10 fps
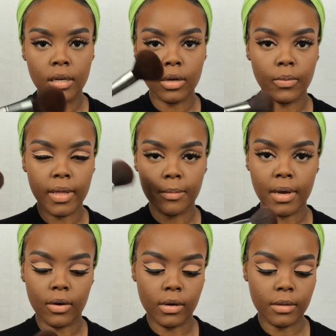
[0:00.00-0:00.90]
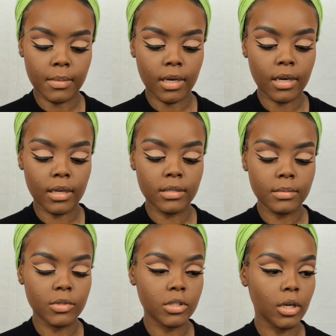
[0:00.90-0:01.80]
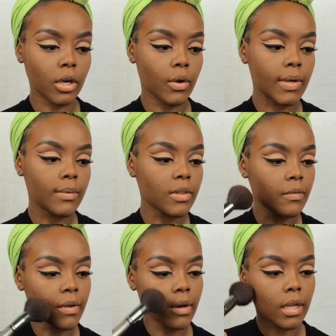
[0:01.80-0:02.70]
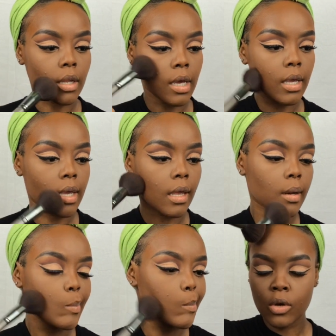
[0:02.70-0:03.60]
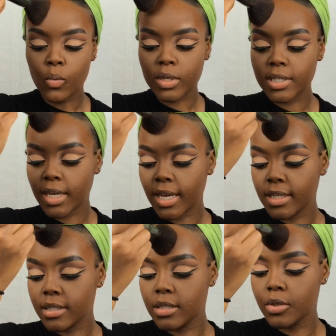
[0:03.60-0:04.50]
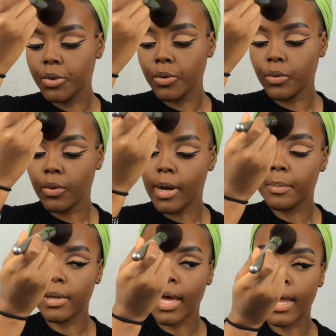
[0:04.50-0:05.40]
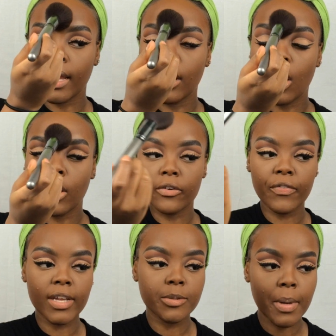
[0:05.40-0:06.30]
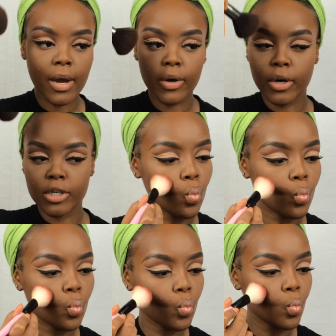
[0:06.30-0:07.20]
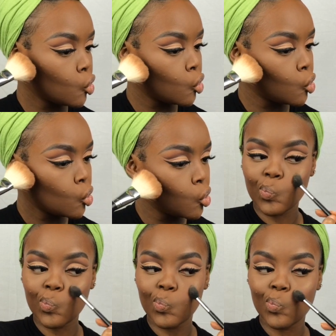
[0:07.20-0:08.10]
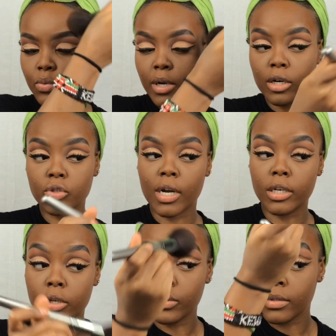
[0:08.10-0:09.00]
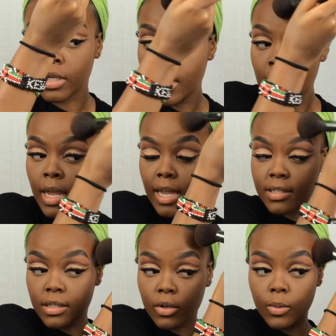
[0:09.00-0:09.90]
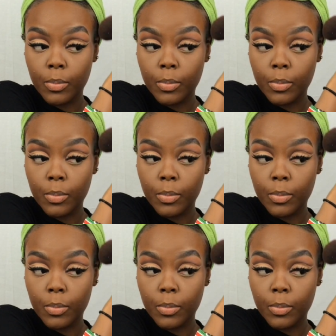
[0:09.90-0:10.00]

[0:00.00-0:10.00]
away the powder underneath my eyes, I'm just gonna go in with the very light hand. Once it gets to applying our face powders, blush, contours, highlights, we are trying to use as little